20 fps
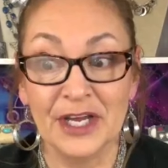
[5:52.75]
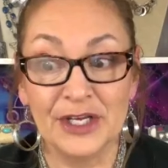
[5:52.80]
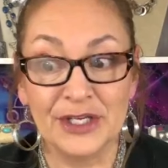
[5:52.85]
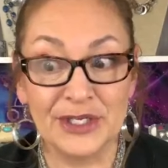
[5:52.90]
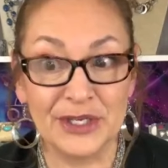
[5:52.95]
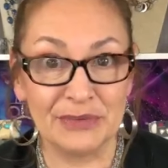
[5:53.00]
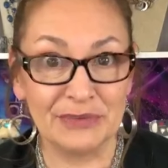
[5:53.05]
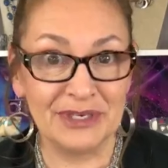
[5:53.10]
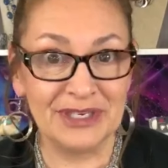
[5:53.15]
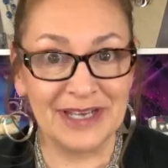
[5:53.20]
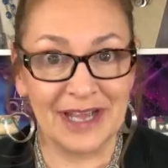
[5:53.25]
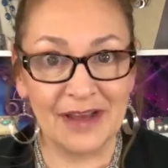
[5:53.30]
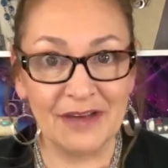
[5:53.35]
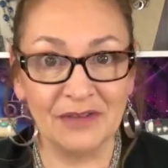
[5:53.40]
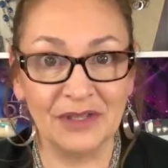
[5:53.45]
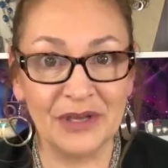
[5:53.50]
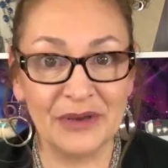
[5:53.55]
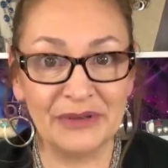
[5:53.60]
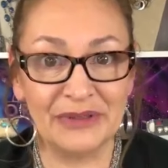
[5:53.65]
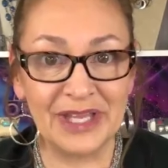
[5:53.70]
So
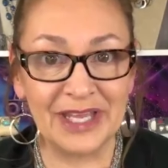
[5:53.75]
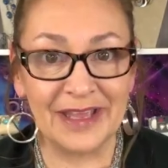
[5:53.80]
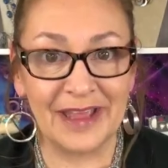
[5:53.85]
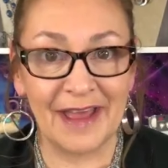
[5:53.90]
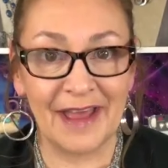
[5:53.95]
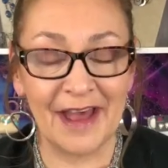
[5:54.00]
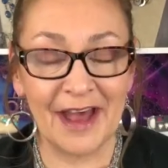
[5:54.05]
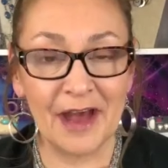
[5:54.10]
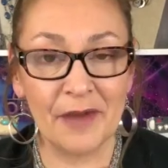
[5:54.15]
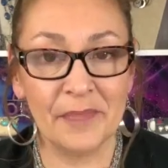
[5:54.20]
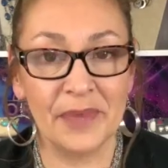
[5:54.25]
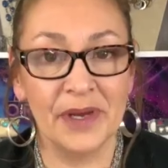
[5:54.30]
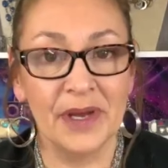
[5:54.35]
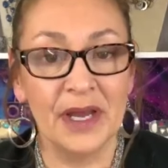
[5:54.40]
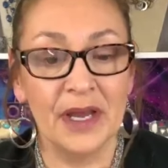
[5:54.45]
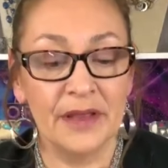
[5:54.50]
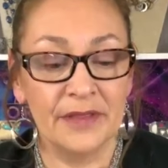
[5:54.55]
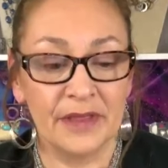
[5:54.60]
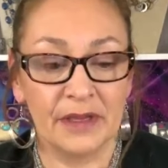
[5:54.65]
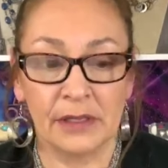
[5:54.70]
download the app,
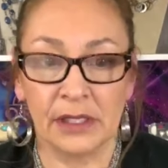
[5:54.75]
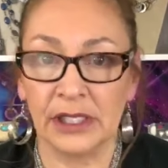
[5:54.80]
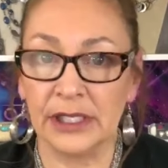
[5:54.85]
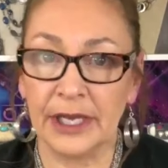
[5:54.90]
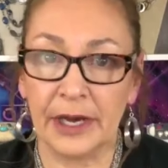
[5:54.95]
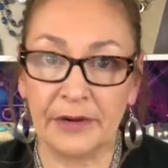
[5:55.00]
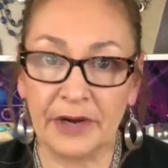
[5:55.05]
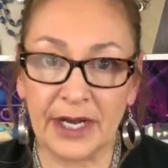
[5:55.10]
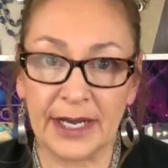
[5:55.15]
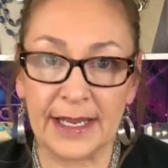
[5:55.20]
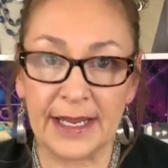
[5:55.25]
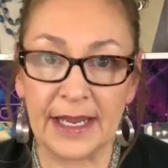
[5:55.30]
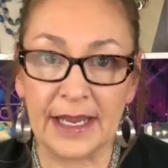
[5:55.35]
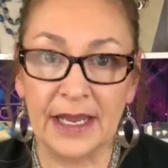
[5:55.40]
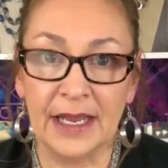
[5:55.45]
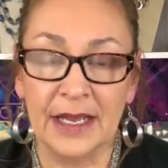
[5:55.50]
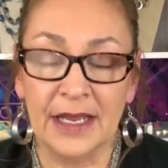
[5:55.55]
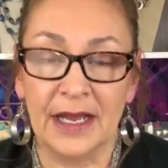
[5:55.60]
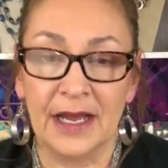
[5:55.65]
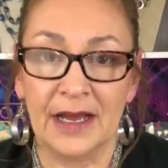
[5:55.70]
the
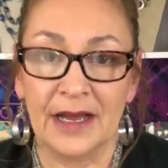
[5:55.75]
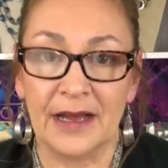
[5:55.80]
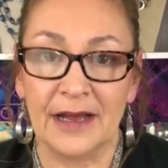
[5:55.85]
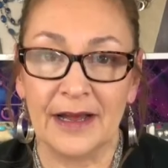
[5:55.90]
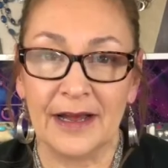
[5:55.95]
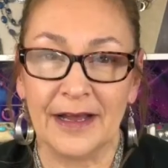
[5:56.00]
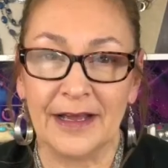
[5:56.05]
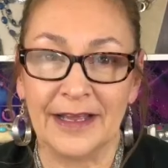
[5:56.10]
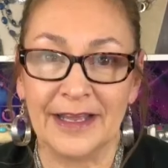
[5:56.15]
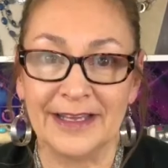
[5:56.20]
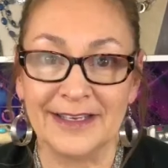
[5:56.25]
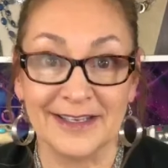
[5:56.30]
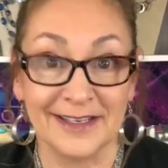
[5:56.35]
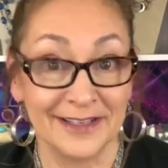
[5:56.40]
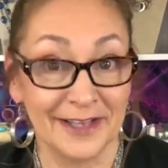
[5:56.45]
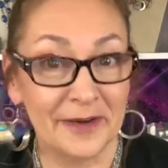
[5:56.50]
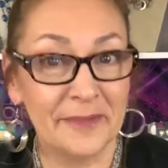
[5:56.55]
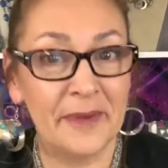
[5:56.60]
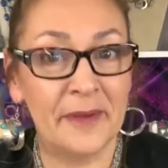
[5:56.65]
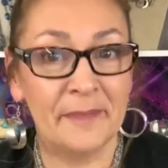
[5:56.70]
clarity, uh, is a
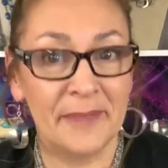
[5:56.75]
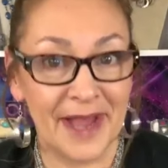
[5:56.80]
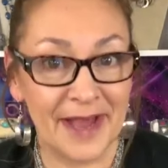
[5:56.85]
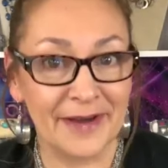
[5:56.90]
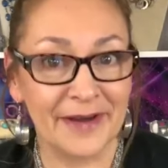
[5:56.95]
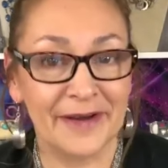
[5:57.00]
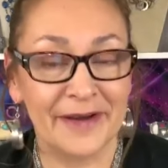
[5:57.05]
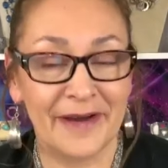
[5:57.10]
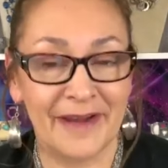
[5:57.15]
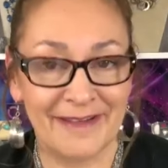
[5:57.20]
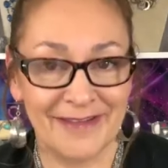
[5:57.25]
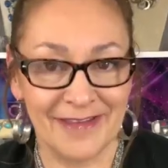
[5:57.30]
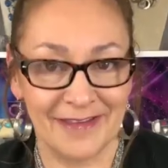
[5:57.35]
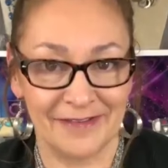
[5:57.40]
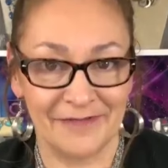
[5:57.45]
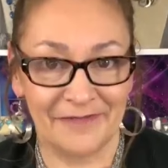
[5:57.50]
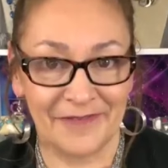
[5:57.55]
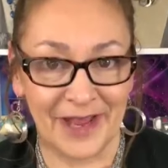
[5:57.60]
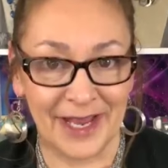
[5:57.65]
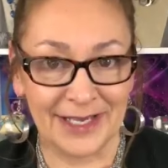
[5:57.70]
little bit better
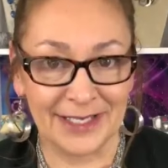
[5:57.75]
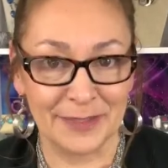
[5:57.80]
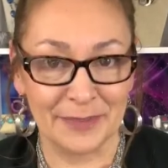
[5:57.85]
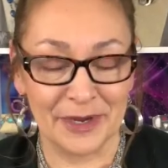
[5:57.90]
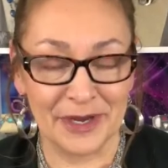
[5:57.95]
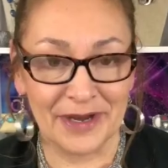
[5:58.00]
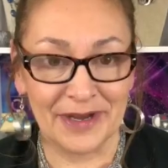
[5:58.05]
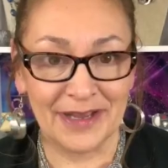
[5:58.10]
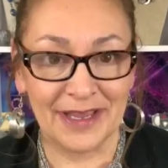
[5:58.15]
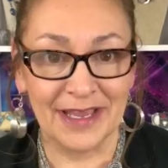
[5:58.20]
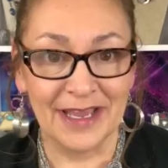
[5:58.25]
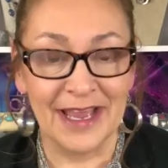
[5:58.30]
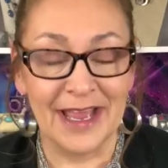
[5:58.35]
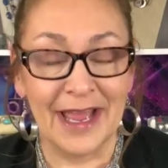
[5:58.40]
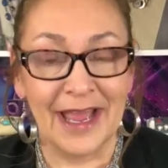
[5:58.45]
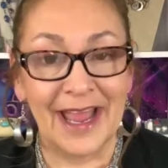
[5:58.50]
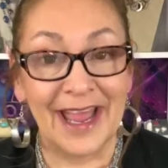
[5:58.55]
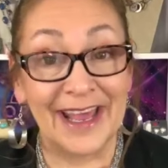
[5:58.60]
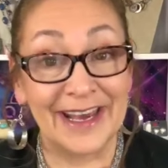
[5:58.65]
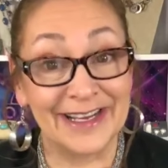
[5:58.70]
than Facebook
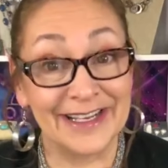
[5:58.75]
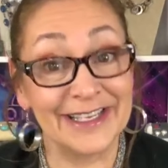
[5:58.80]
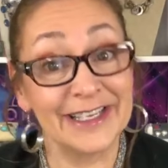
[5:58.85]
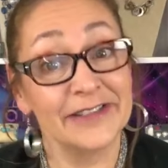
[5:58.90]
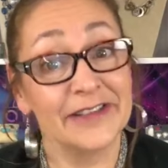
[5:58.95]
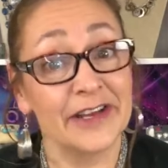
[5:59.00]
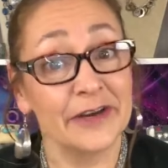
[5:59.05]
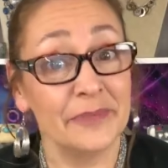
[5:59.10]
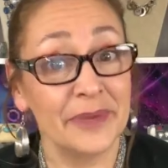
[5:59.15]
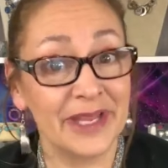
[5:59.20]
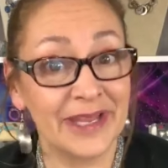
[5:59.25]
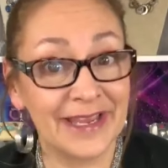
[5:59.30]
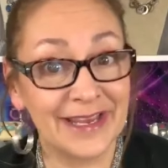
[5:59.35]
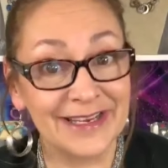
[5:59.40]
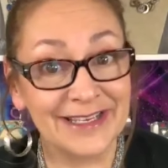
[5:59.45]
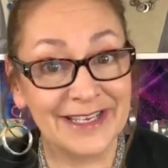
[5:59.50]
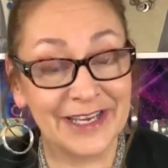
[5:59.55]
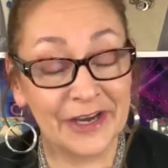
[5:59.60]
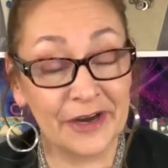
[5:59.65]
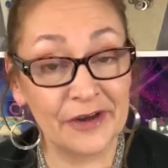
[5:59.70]
and it's a little bit
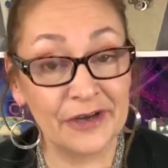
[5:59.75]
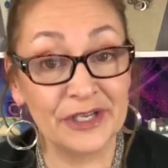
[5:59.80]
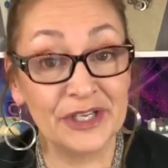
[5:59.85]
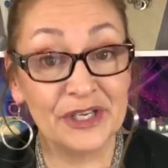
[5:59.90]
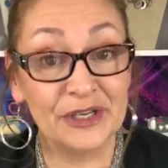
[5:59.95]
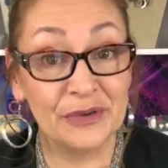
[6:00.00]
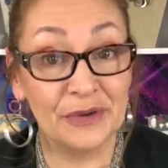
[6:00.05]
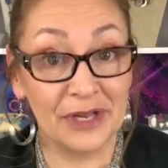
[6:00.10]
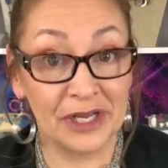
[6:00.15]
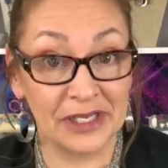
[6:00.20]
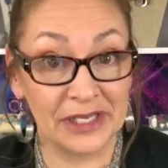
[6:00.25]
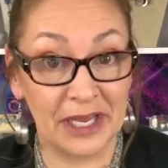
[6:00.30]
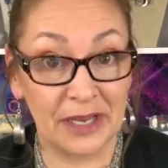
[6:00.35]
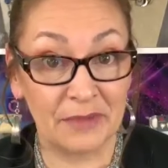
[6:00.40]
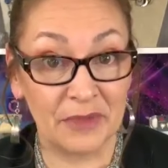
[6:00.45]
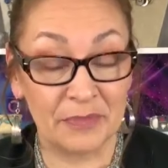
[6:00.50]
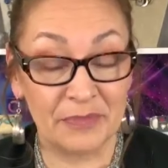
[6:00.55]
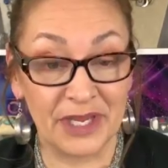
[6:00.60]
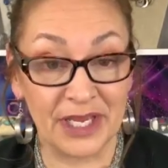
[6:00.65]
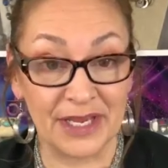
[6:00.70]
easier to
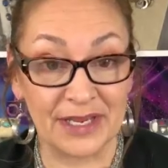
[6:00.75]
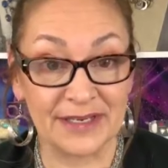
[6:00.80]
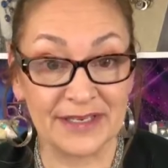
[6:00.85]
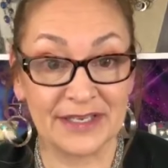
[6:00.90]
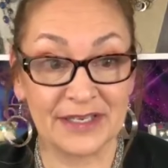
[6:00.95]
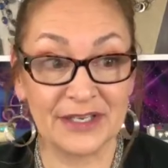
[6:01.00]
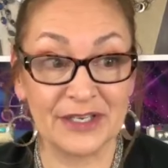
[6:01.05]
claim a piece.